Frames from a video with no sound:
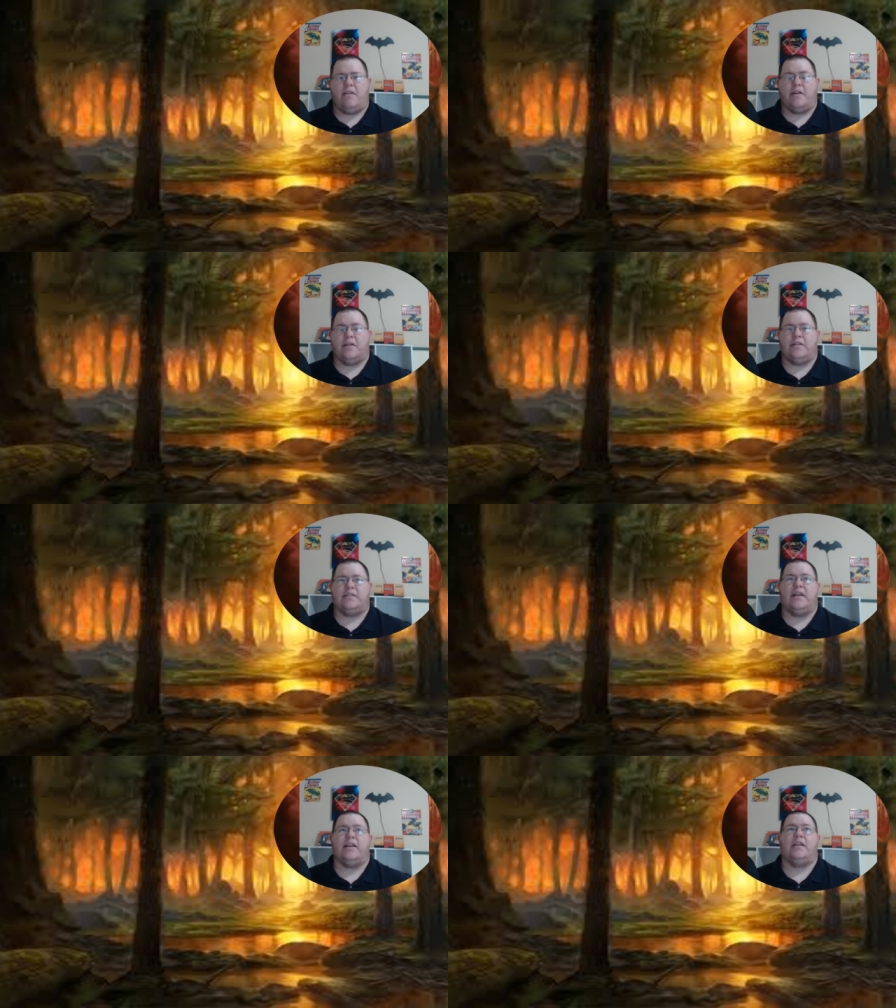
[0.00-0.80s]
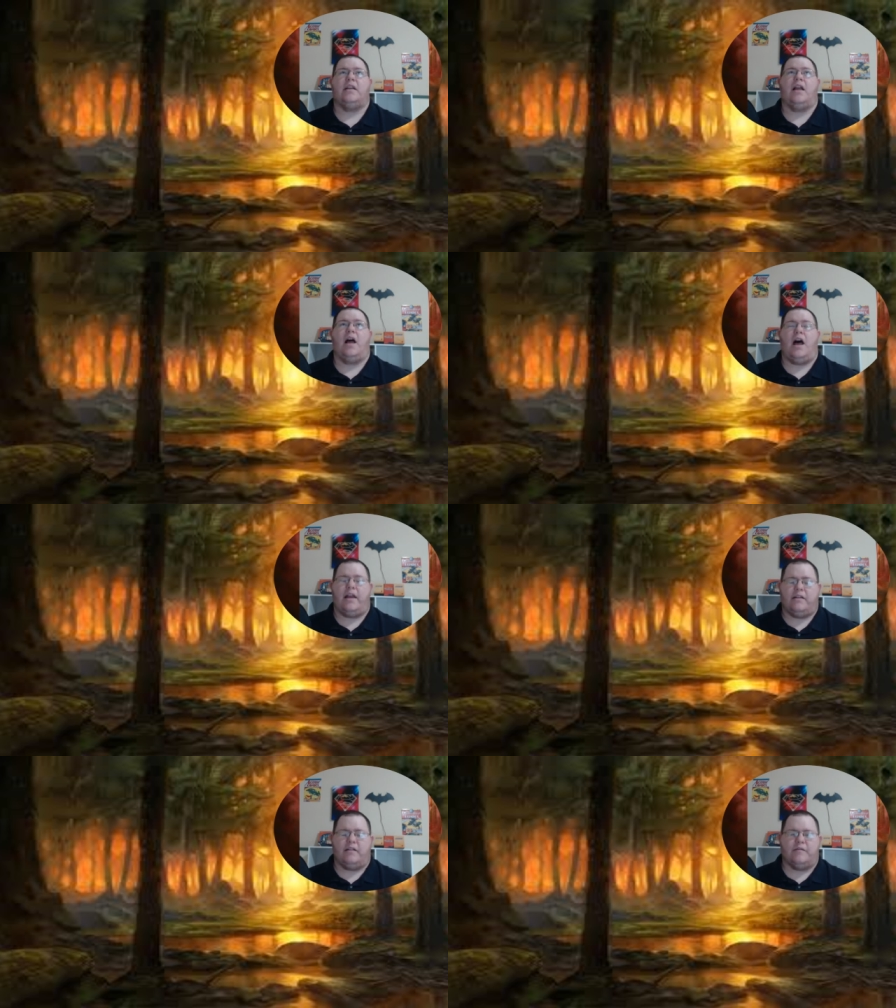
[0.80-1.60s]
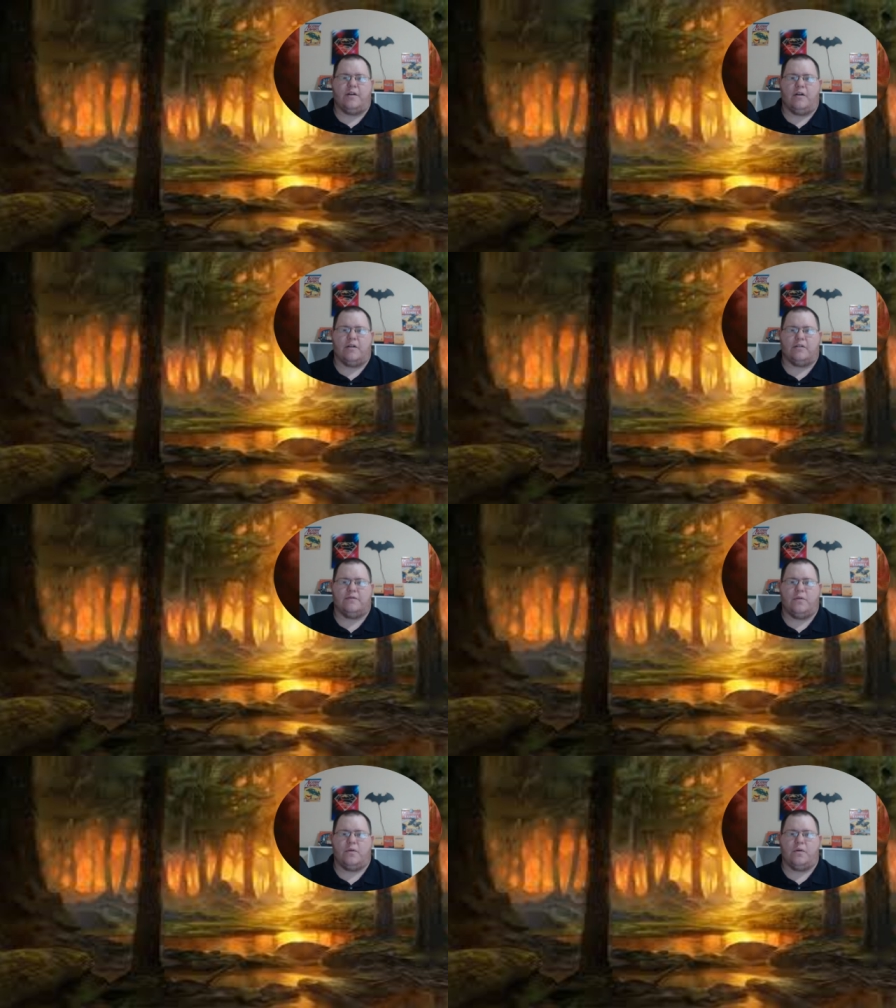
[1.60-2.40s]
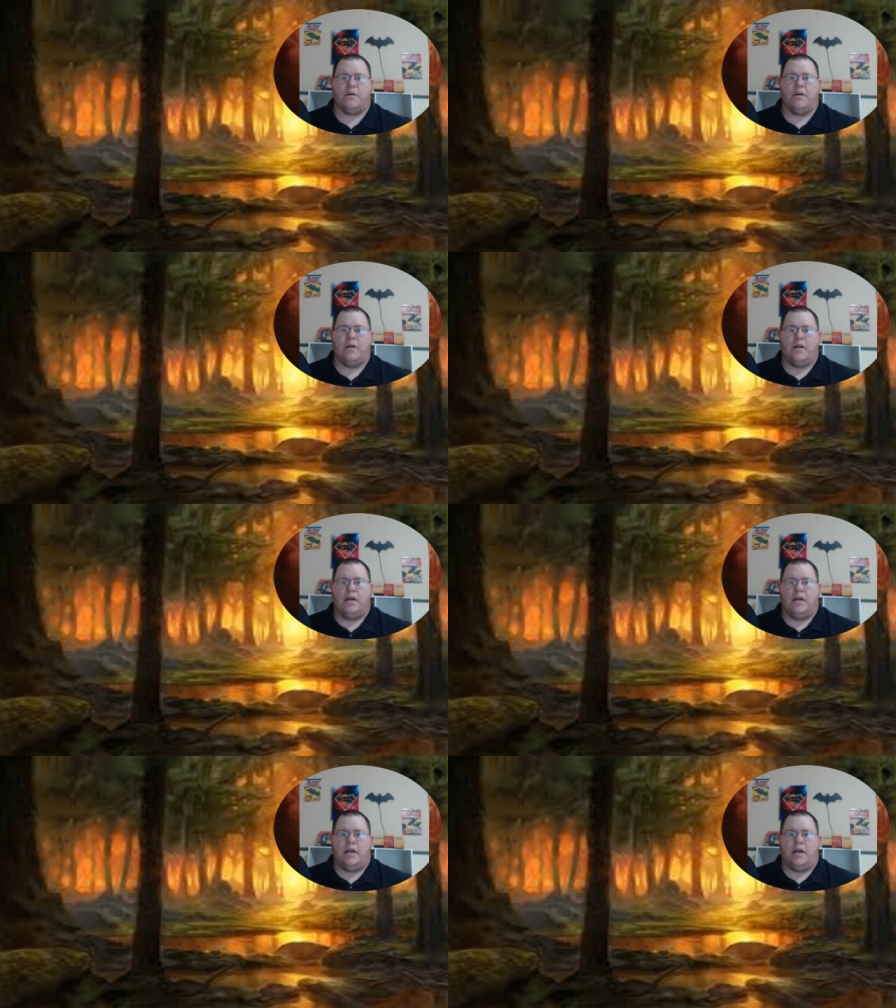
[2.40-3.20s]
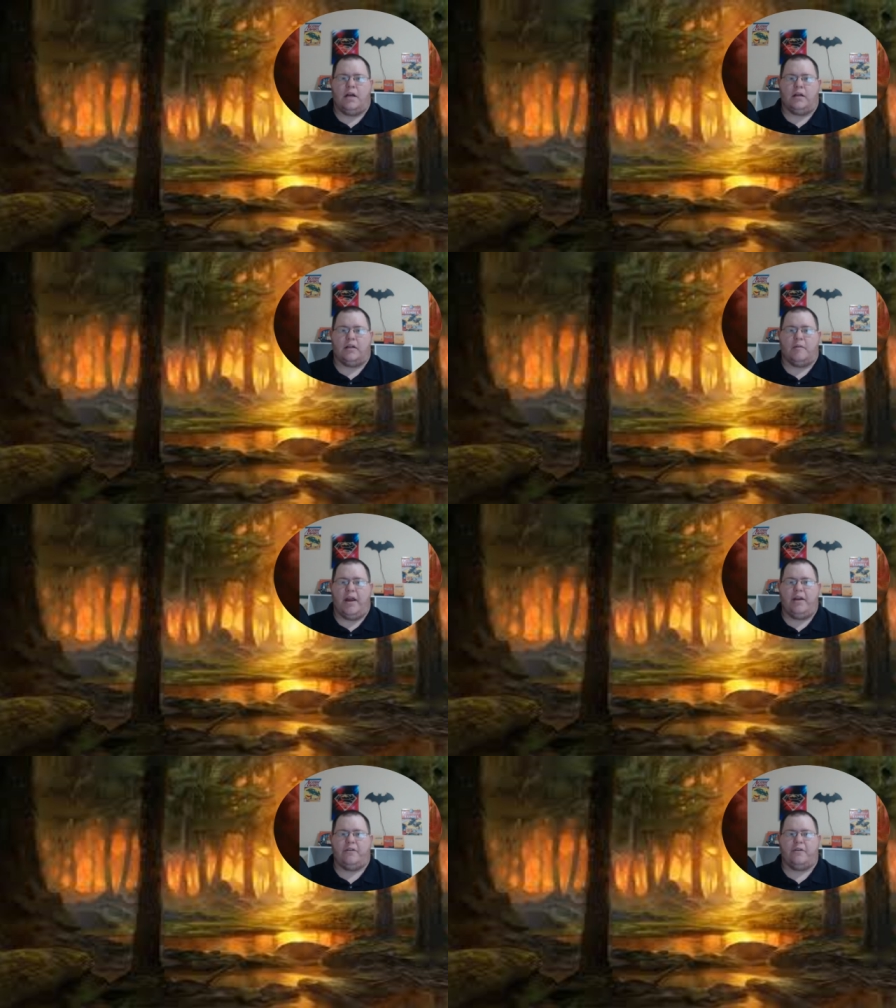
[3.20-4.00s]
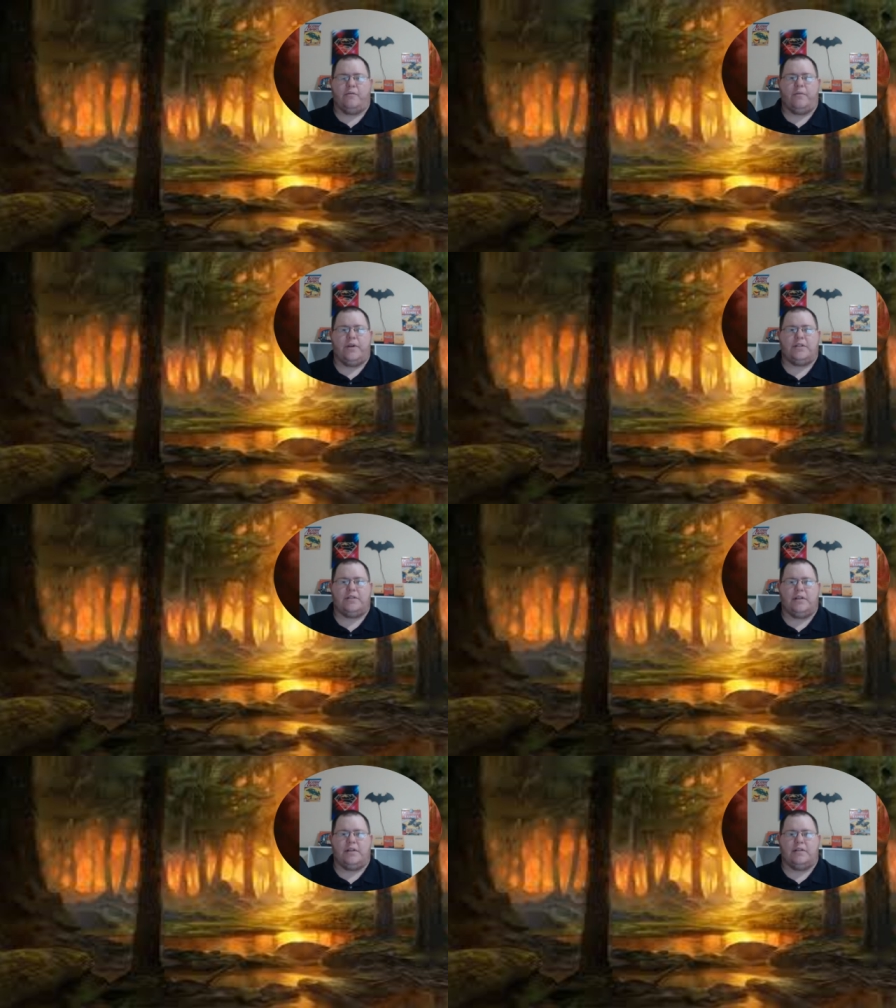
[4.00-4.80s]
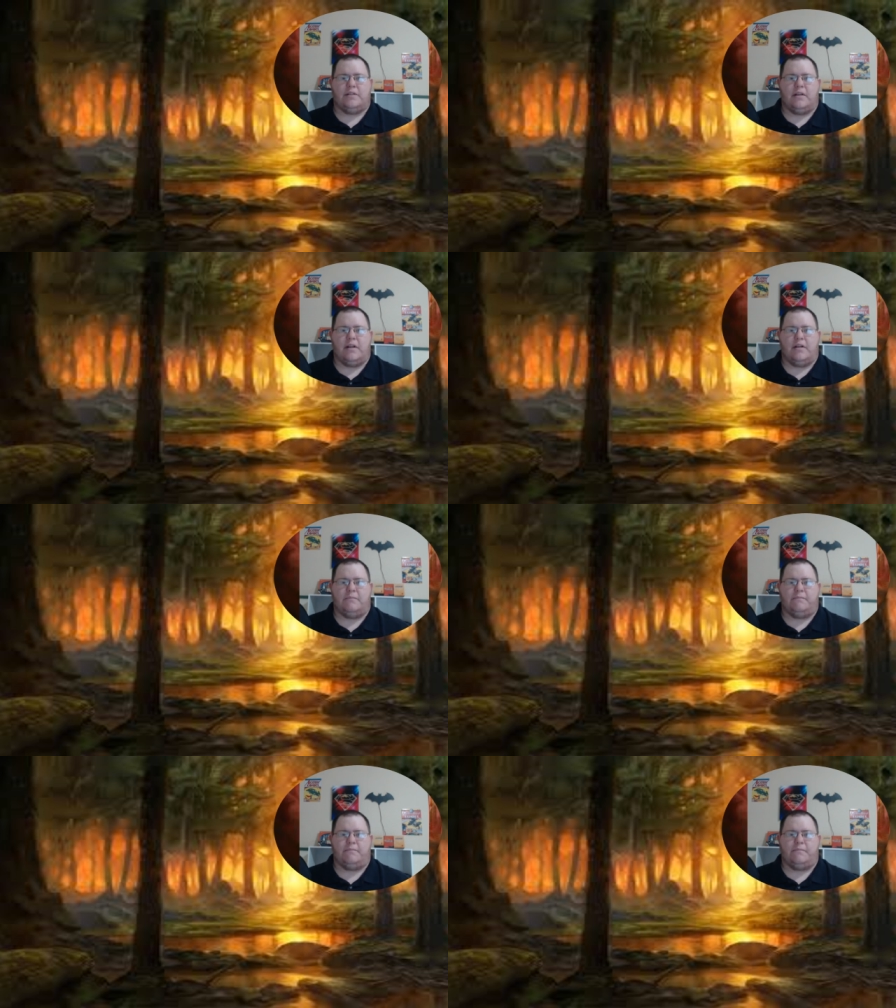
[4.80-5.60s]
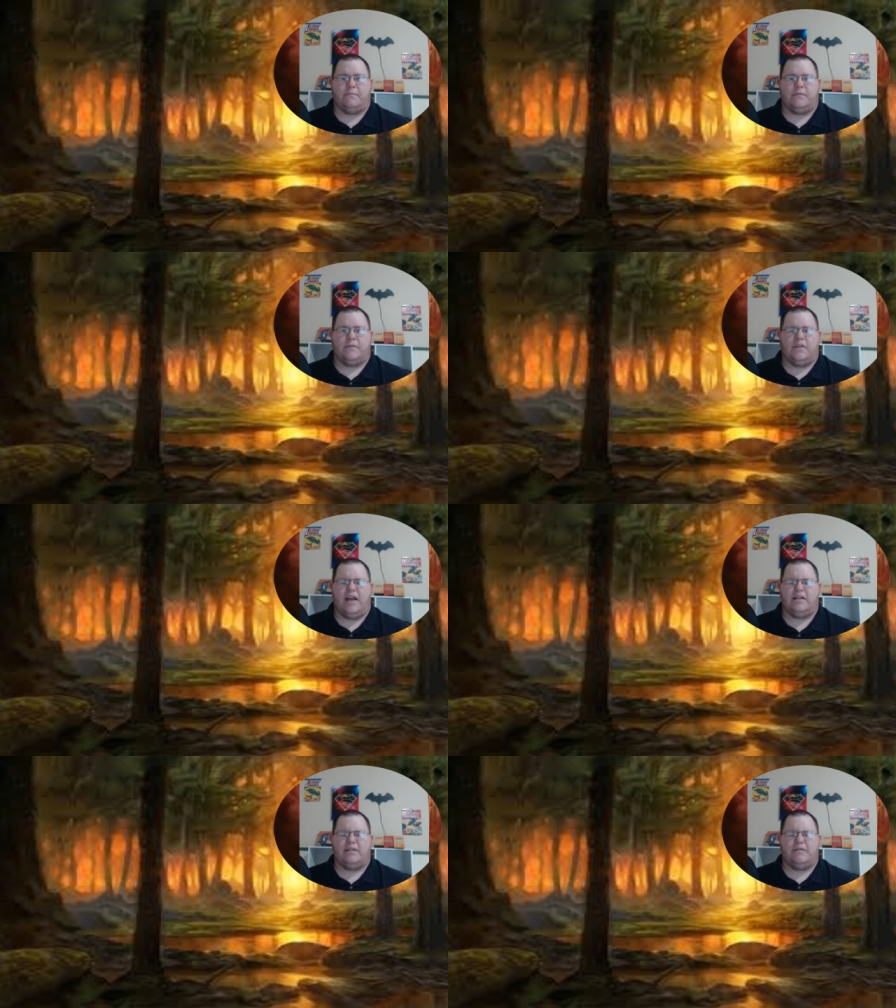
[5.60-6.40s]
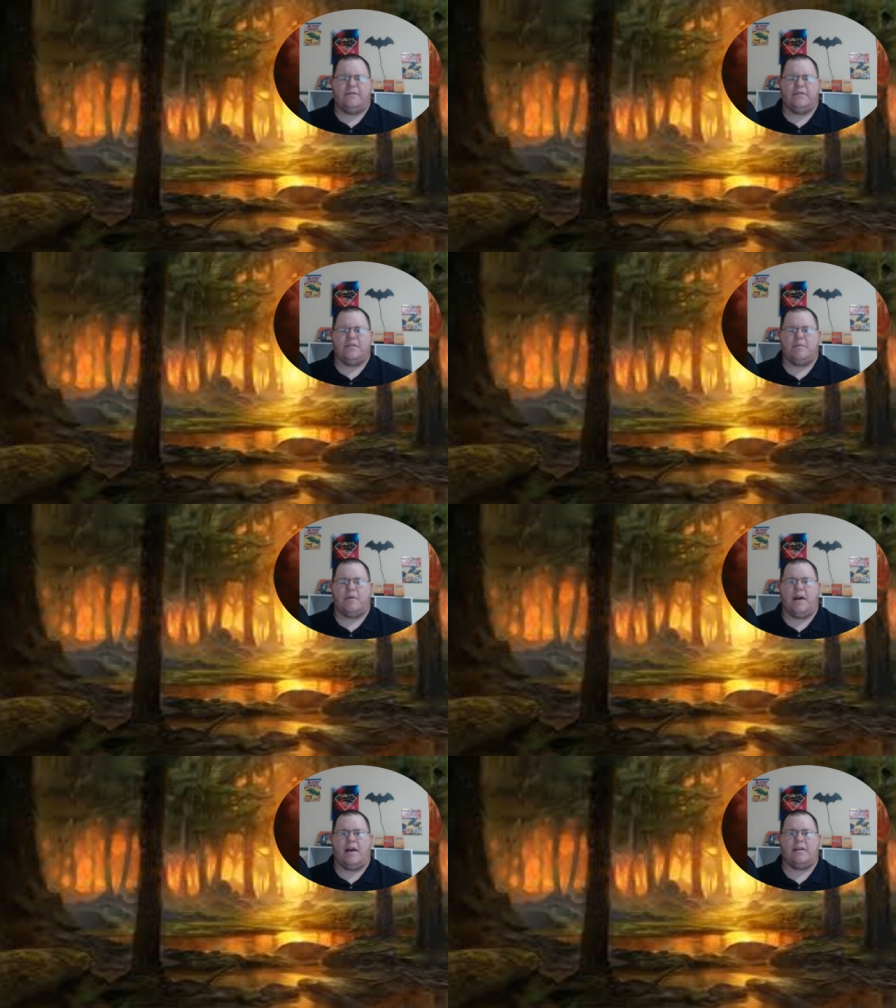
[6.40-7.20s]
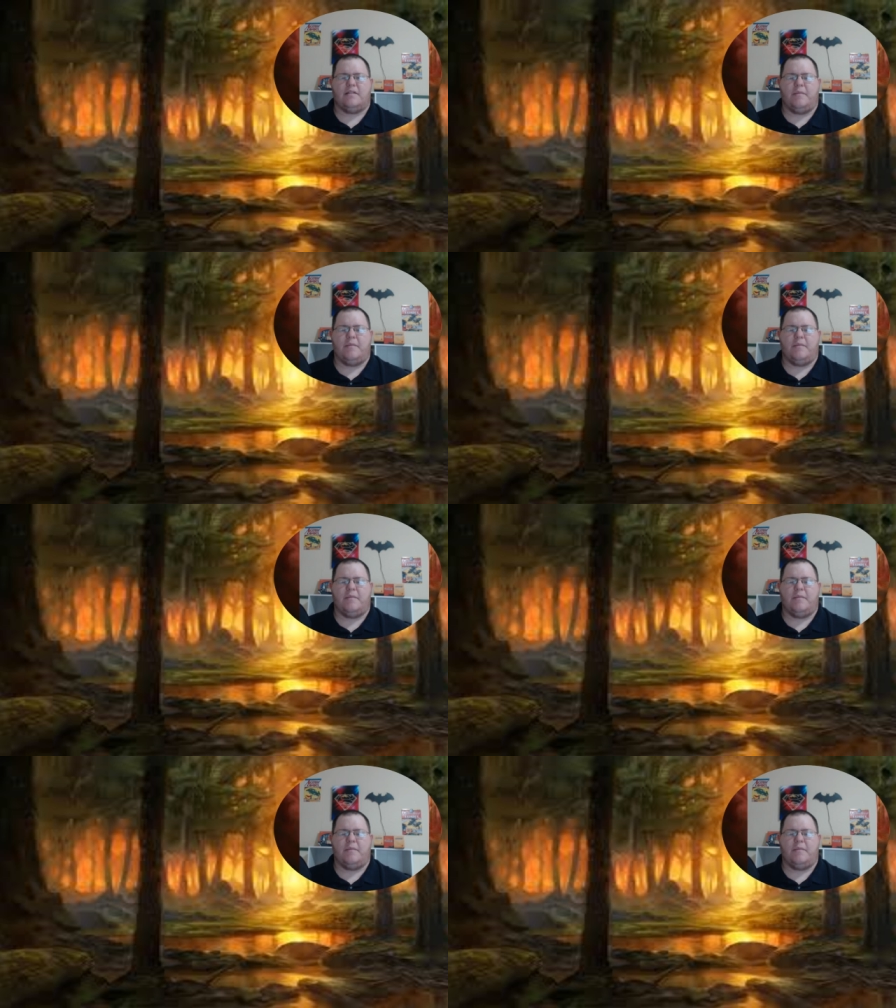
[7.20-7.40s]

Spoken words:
There is a lot of cards for Commander, which is kind of a surprise.